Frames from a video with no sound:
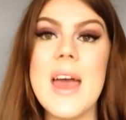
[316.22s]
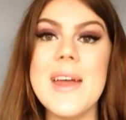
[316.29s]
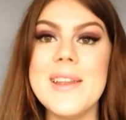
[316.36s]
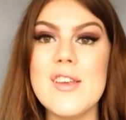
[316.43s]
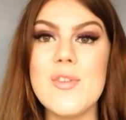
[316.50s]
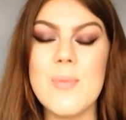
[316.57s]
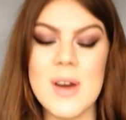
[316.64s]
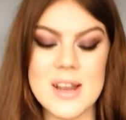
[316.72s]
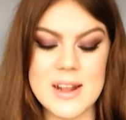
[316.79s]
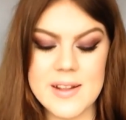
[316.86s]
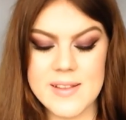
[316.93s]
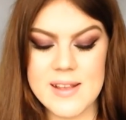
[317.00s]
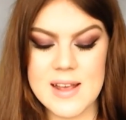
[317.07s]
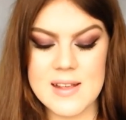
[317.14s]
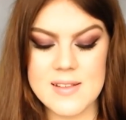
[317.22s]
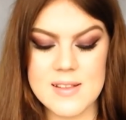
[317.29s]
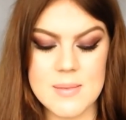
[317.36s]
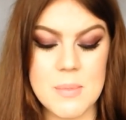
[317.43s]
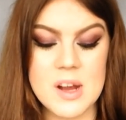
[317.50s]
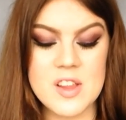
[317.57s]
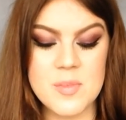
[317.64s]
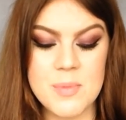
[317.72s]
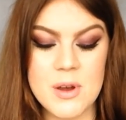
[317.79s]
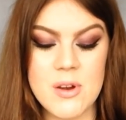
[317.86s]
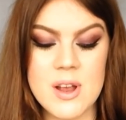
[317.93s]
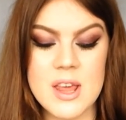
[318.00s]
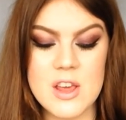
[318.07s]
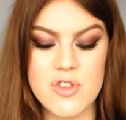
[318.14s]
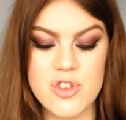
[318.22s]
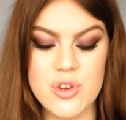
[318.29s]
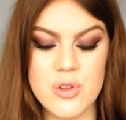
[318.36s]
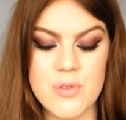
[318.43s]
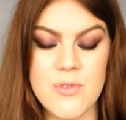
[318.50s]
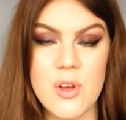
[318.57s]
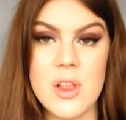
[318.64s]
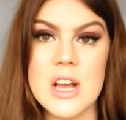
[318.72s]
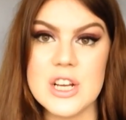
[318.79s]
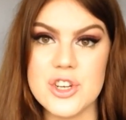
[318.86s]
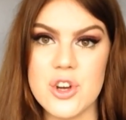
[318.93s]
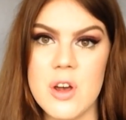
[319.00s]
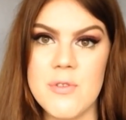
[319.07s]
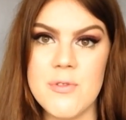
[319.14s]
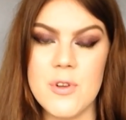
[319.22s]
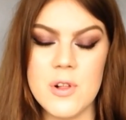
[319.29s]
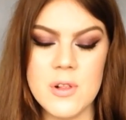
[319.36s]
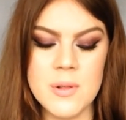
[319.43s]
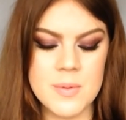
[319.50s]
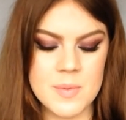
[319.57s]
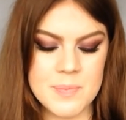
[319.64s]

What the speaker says: And this one, it says, my spirit is youthful and joyful.